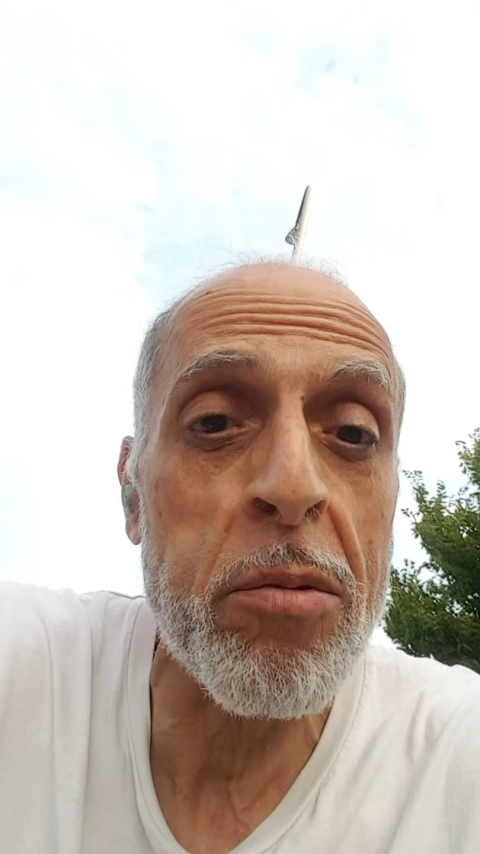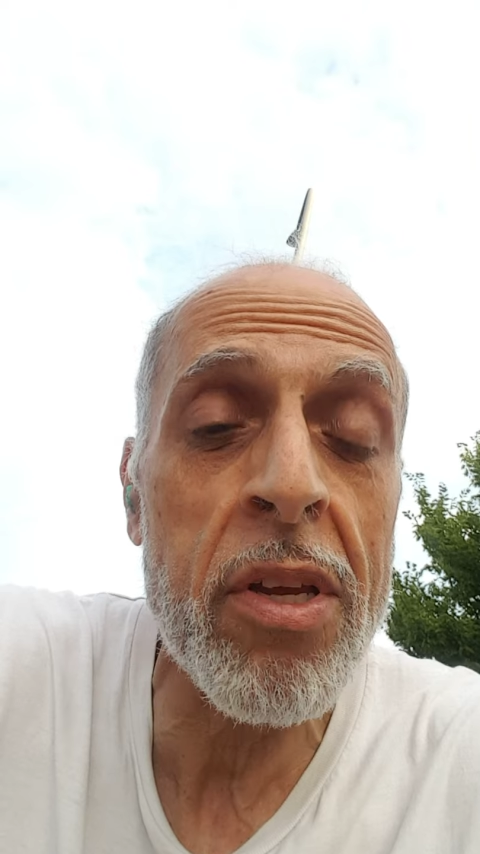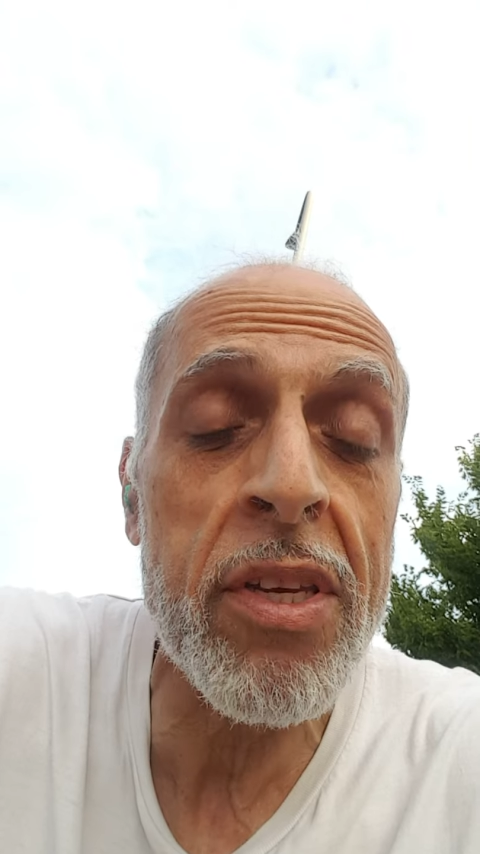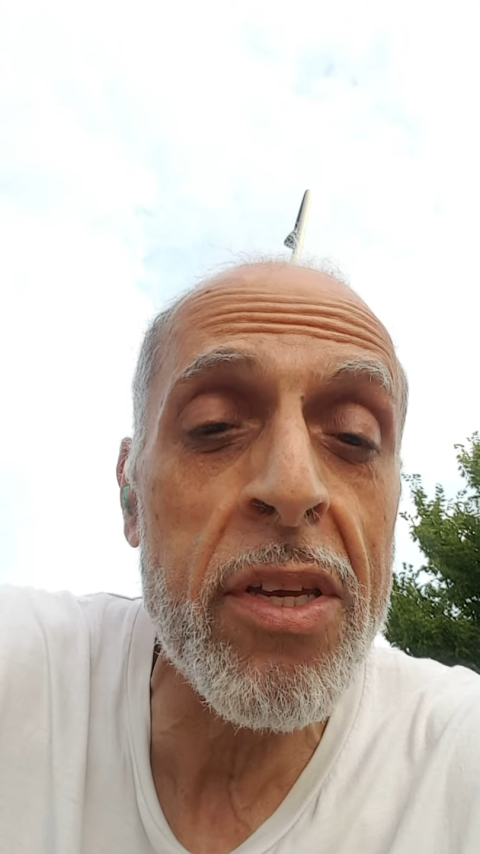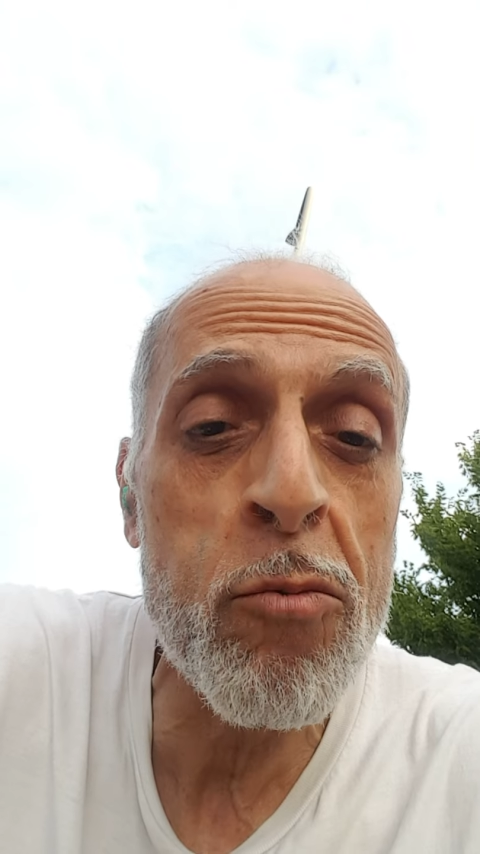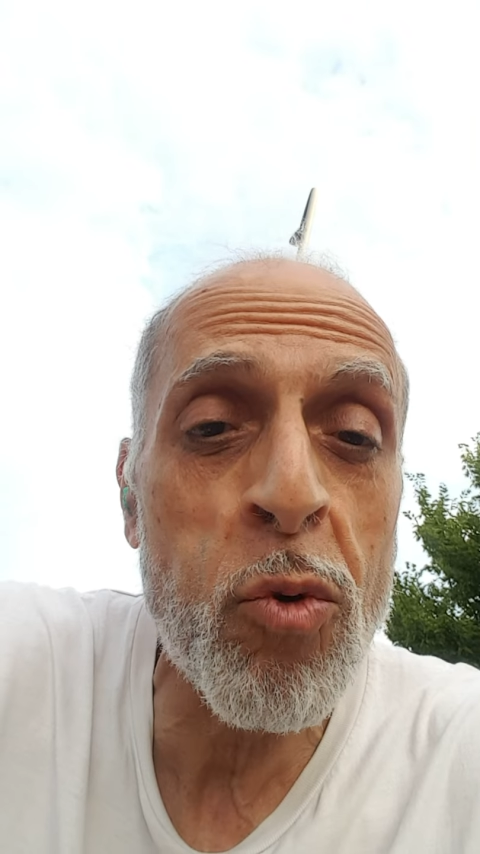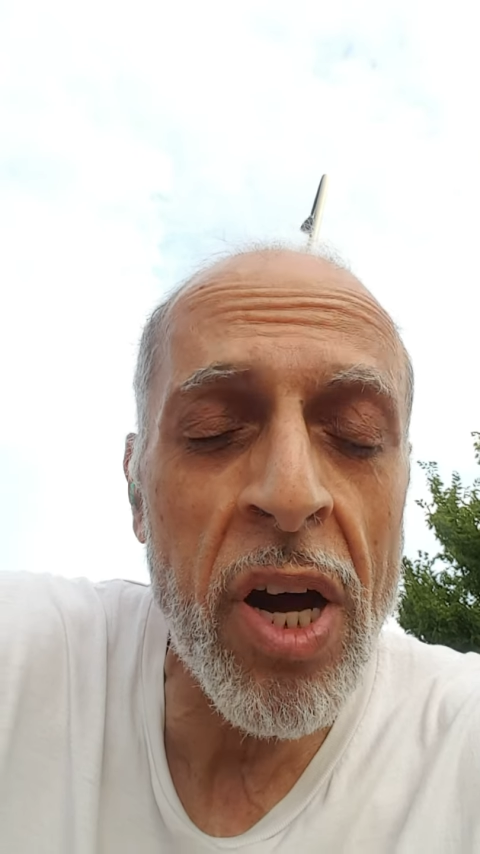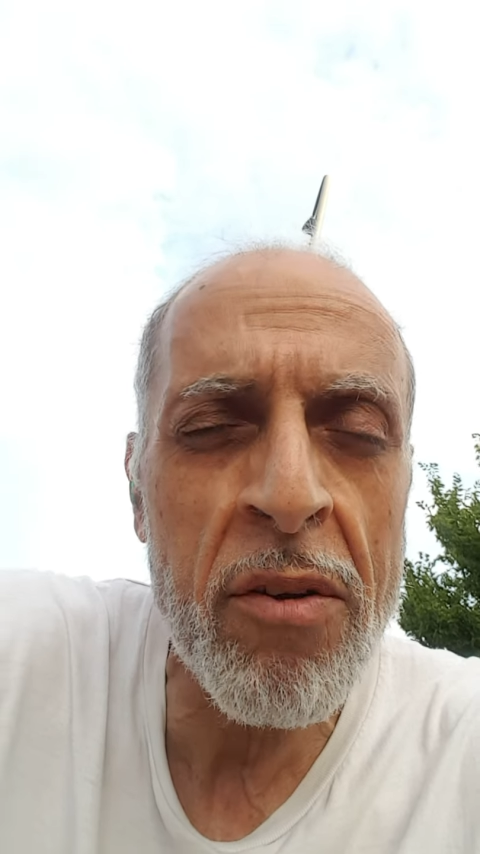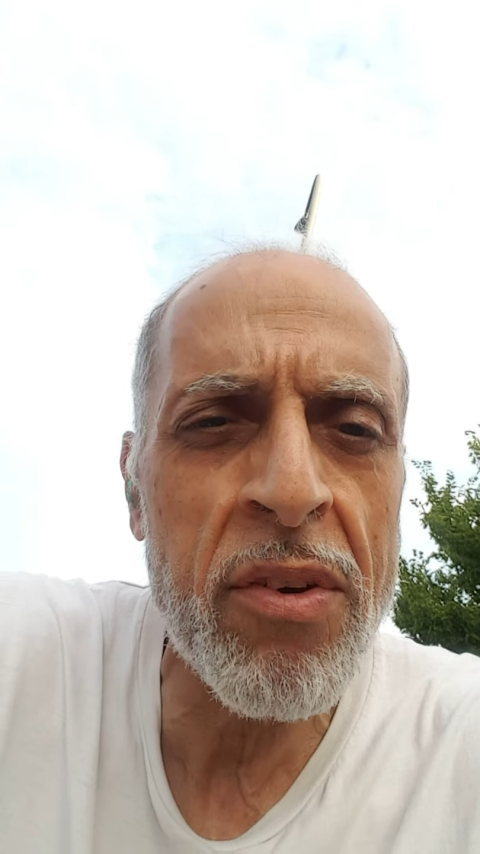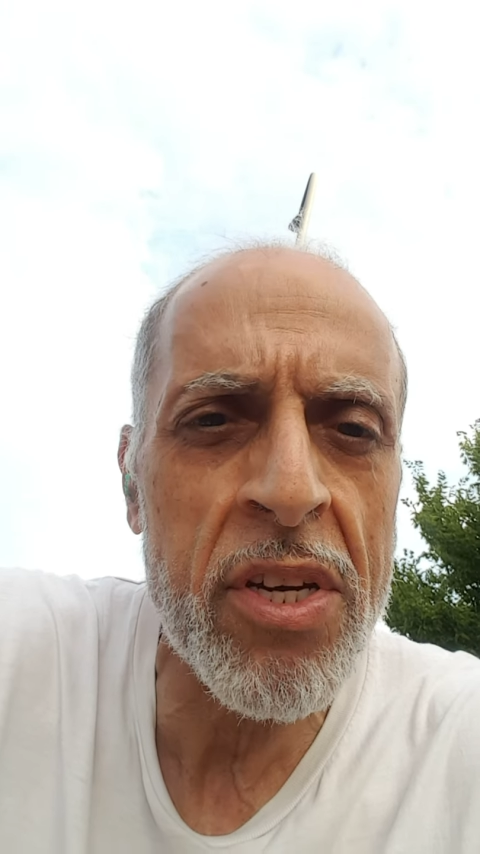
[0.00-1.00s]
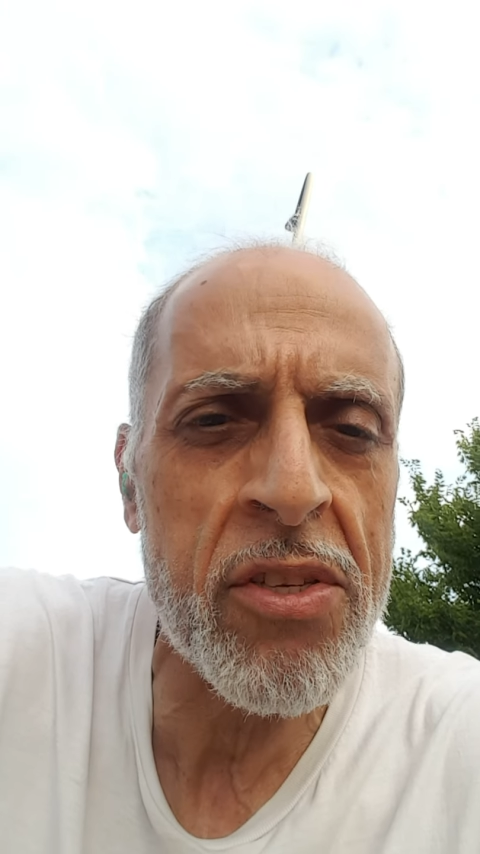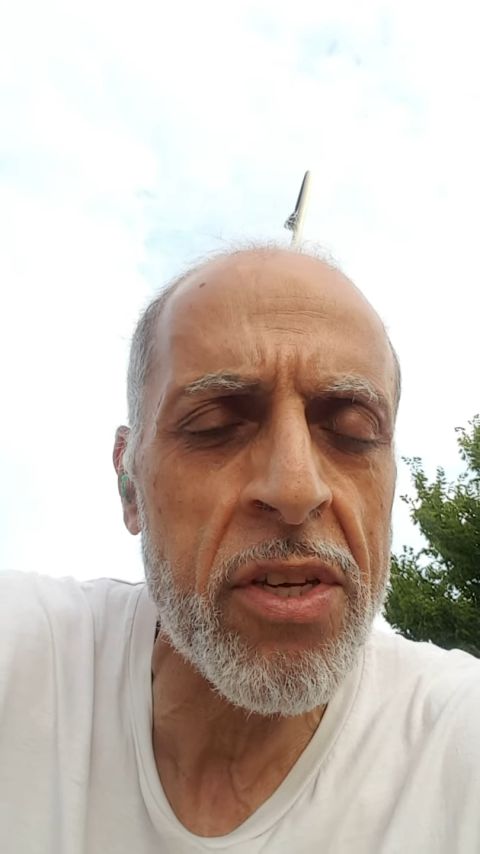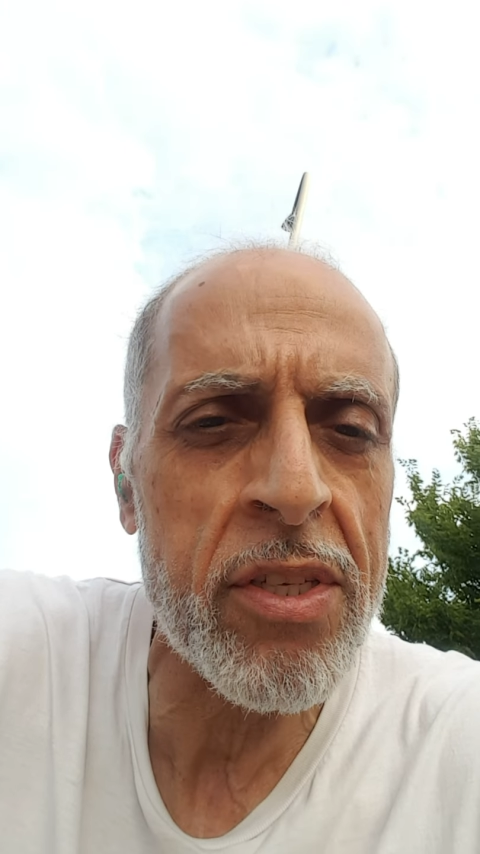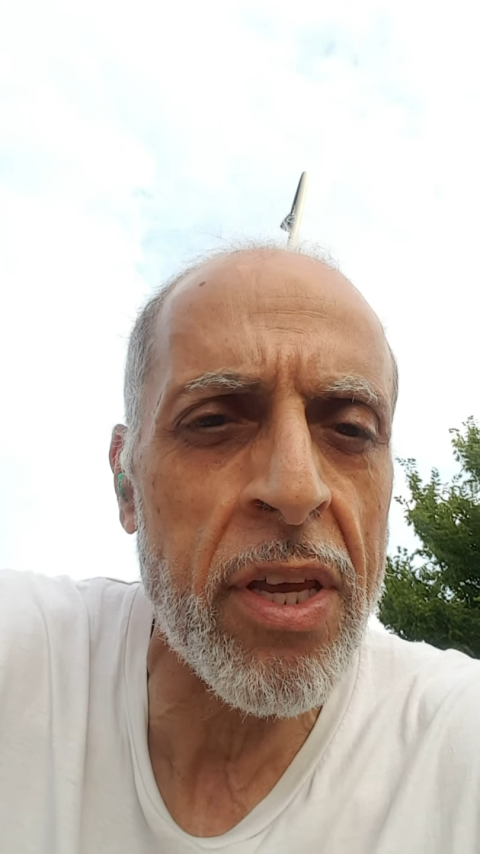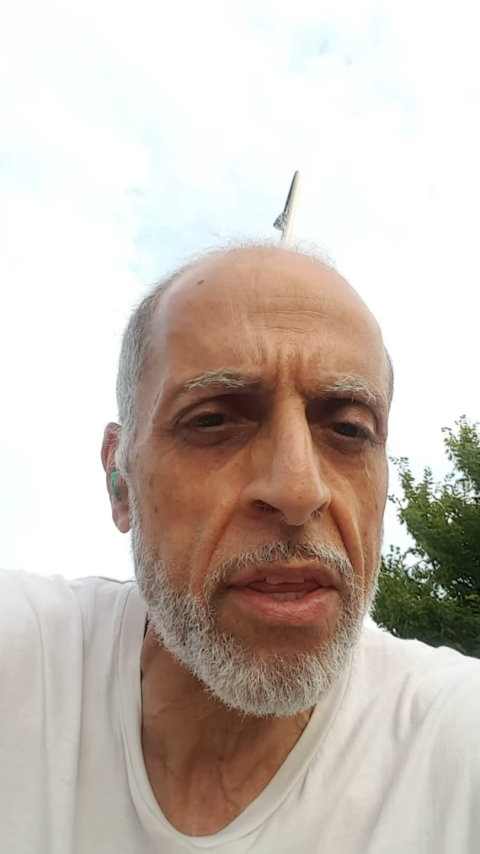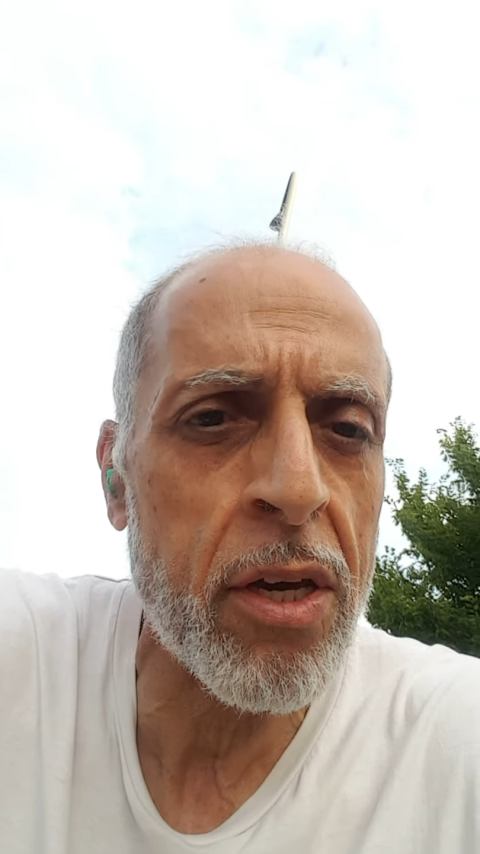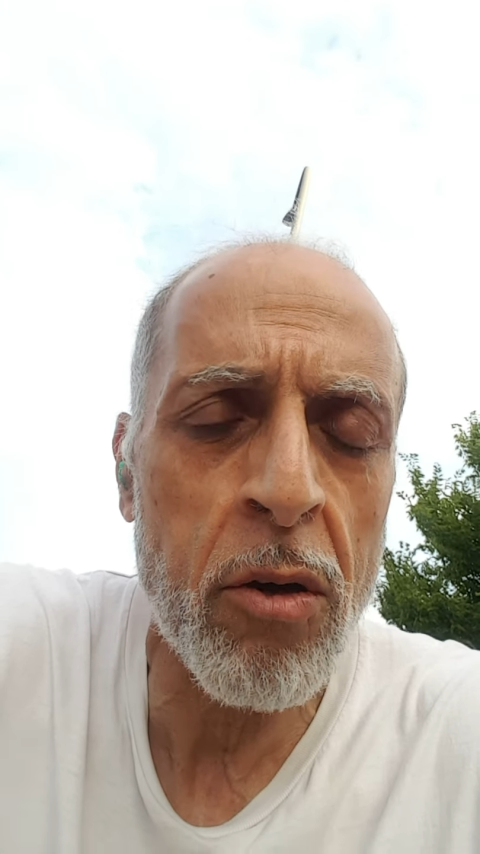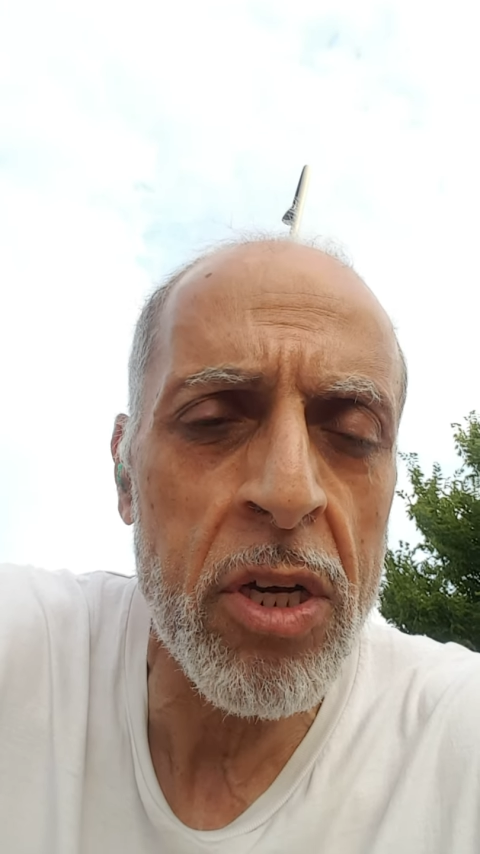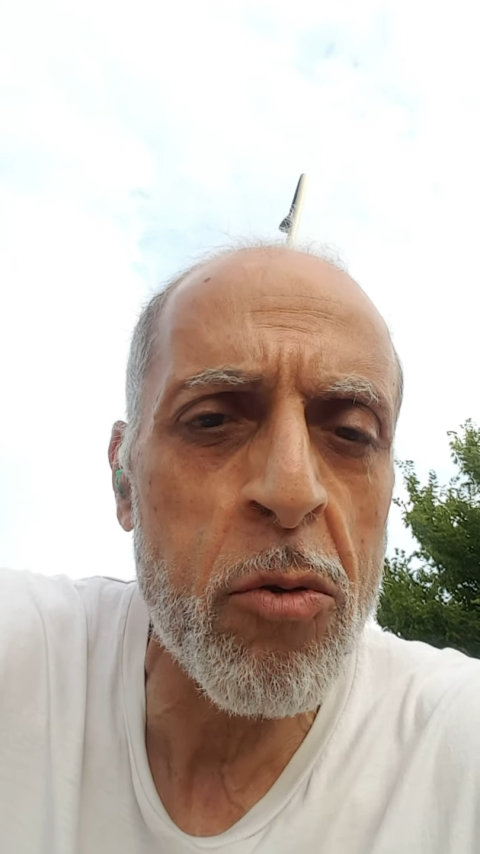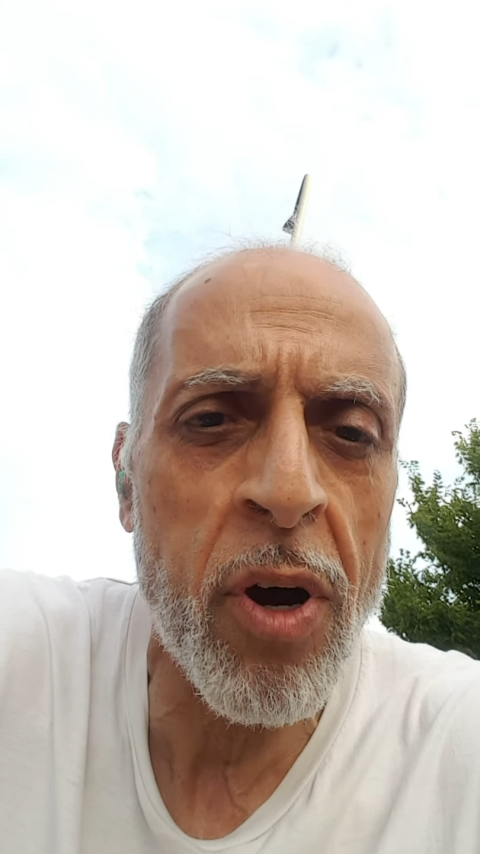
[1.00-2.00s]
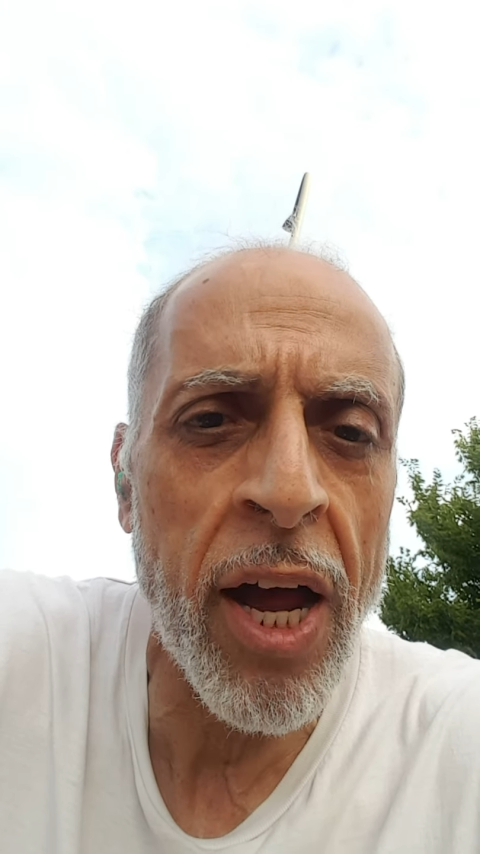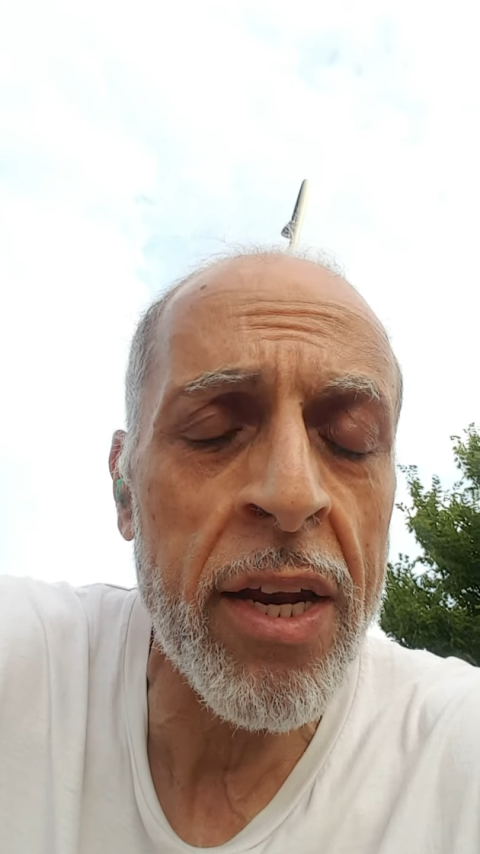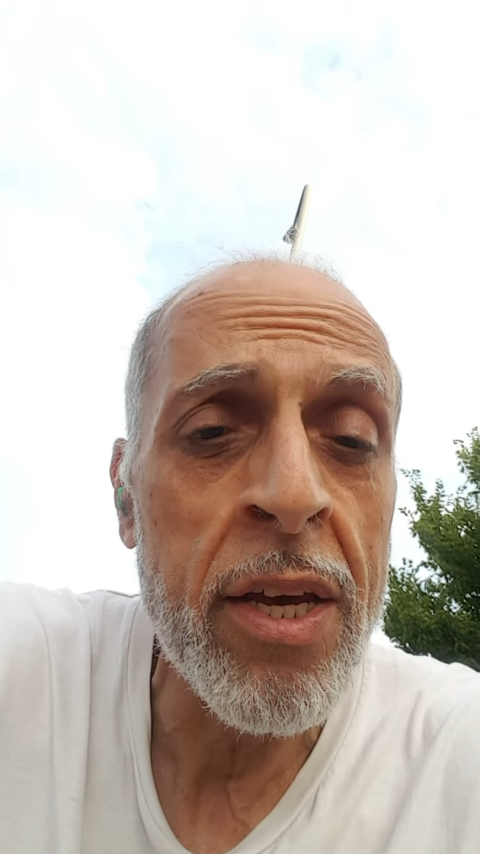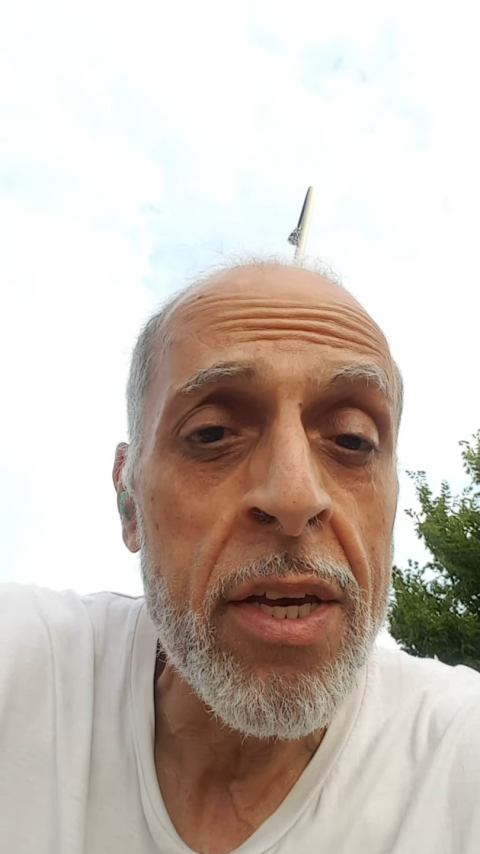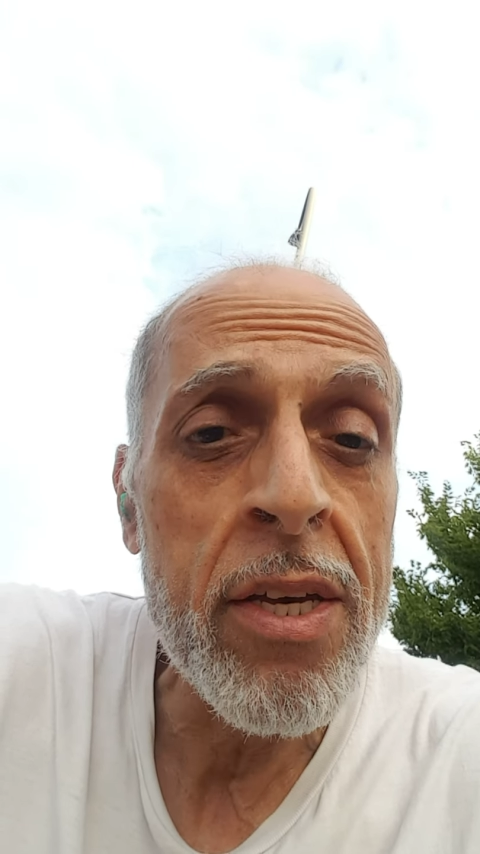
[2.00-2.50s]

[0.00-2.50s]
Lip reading: but in one verse, I think only one,